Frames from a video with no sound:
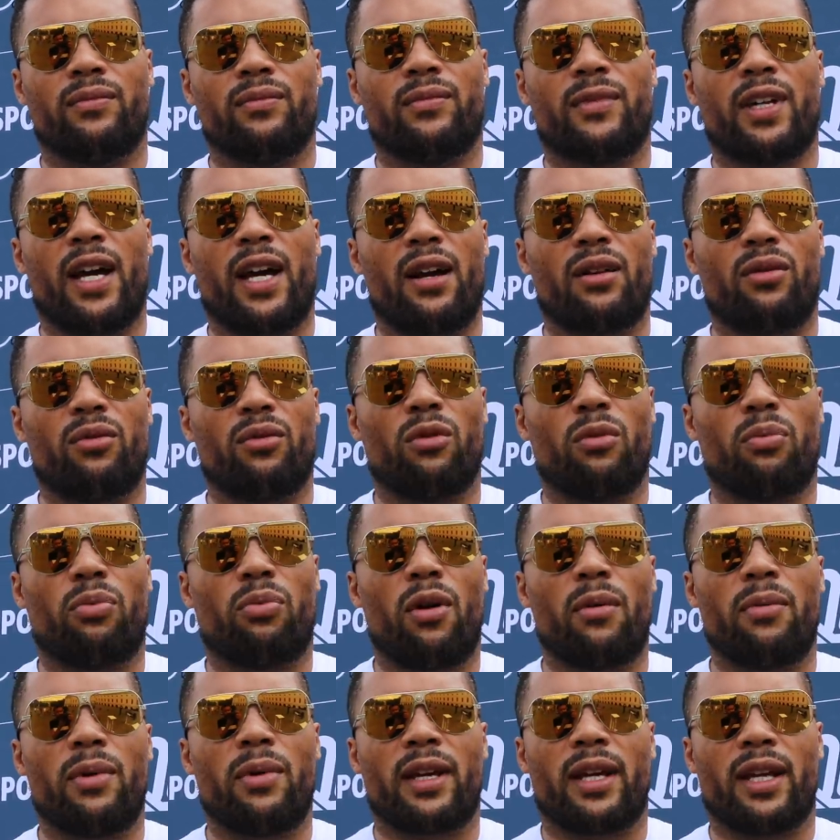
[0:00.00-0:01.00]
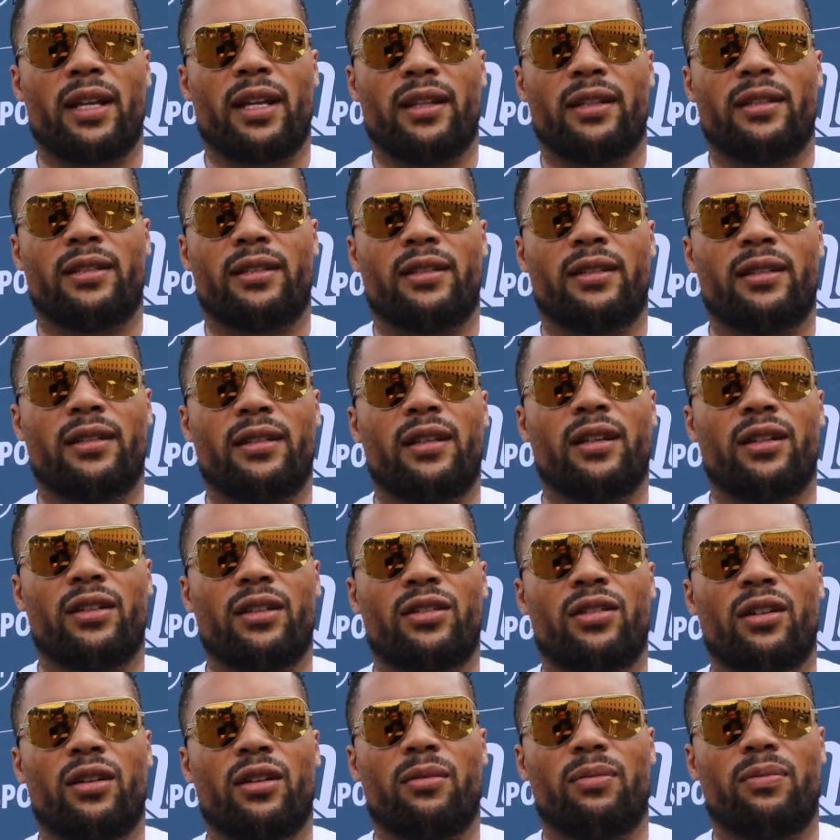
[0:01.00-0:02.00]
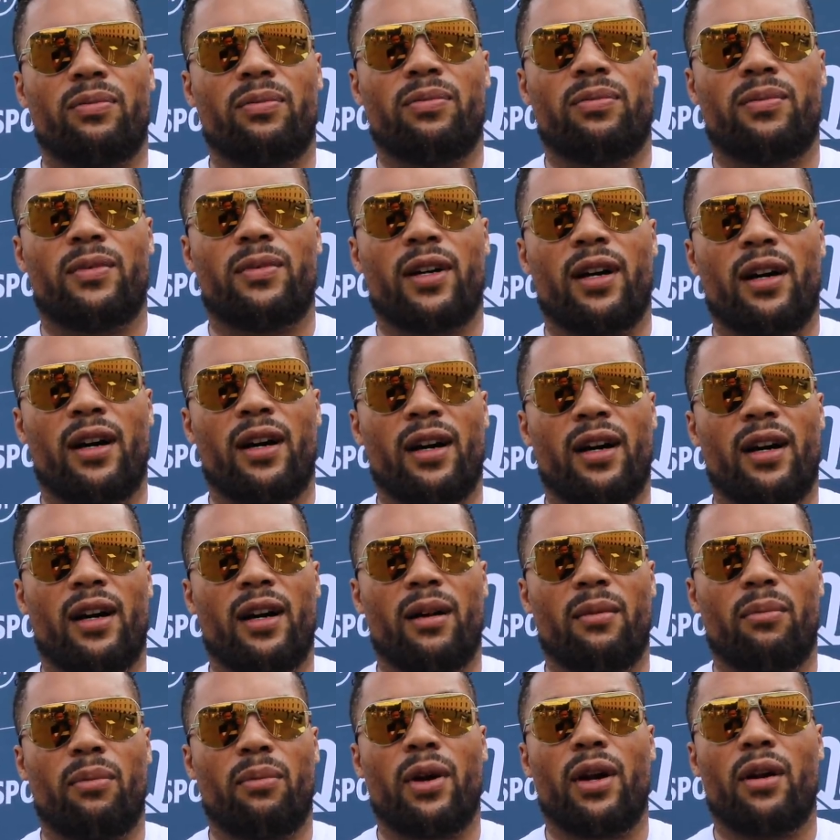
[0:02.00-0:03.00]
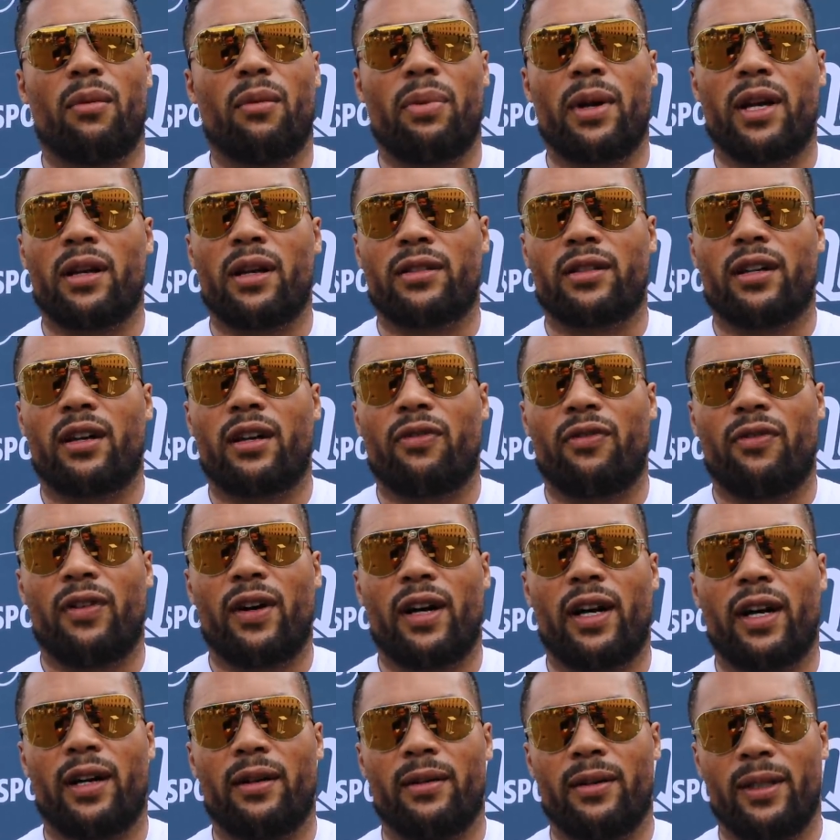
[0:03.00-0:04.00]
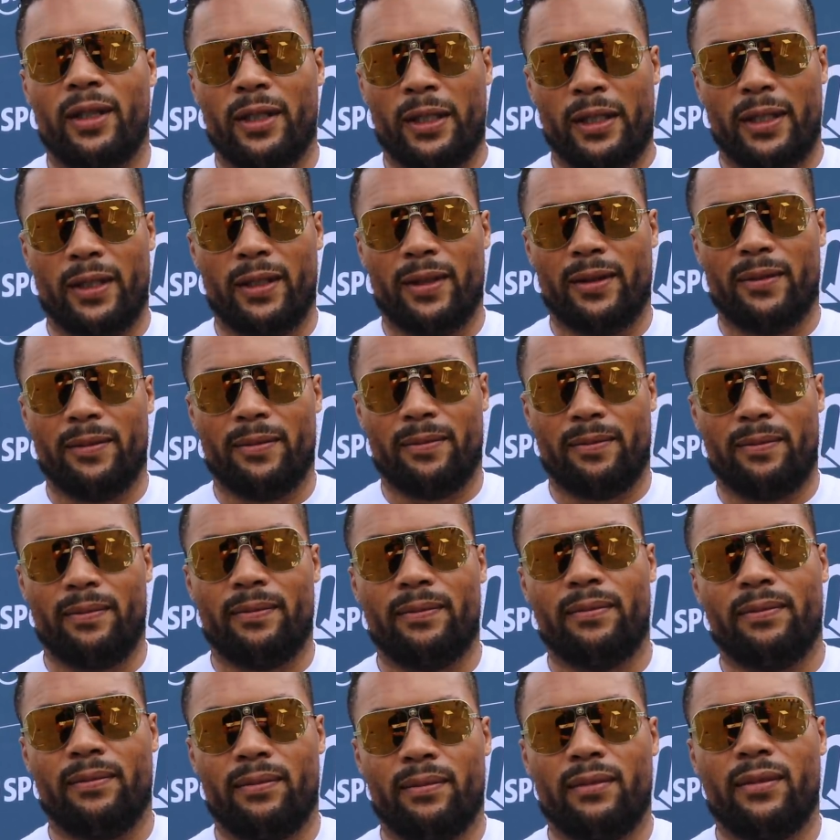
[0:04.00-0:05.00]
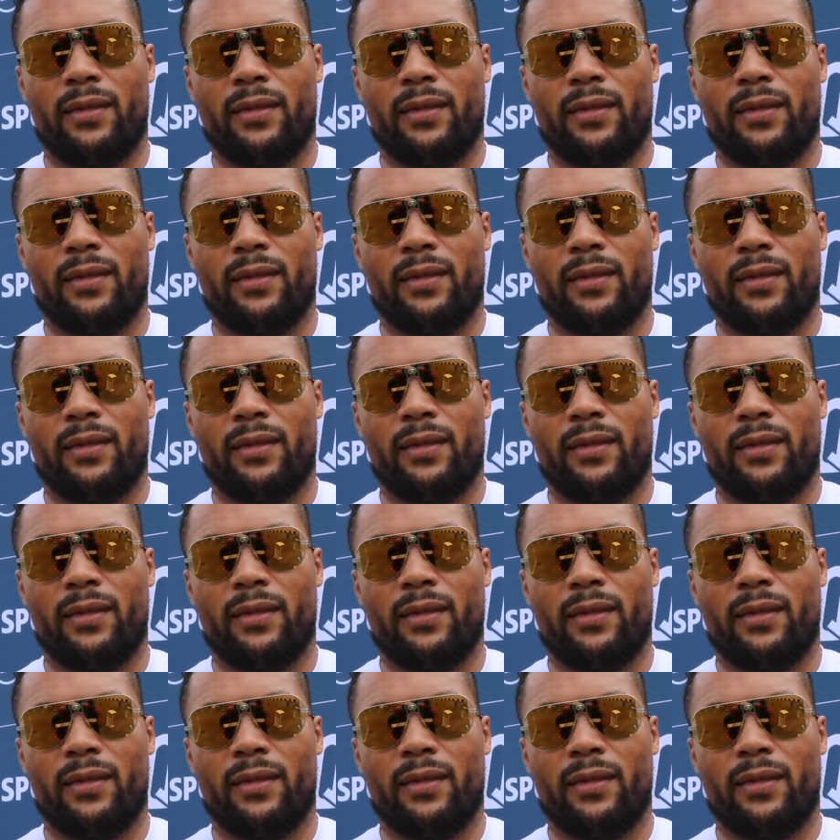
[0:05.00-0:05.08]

Daniel will probably get the the job done, but it'll be a tough fight. You seemed hesitant